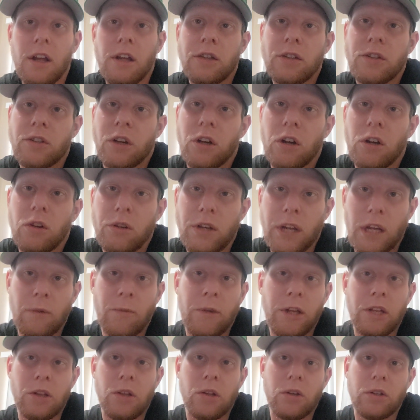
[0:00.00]
So
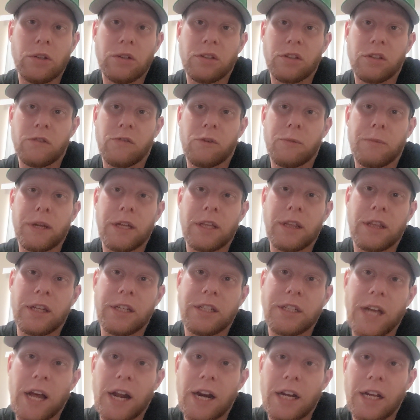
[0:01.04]
Damian Lewis, look for big
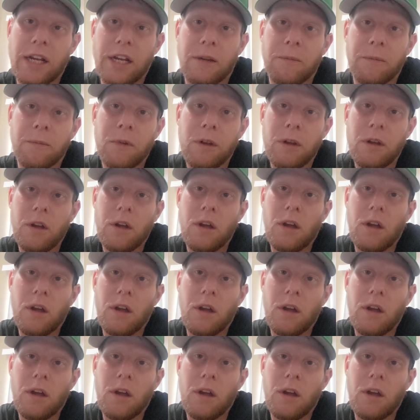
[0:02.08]
things out of him.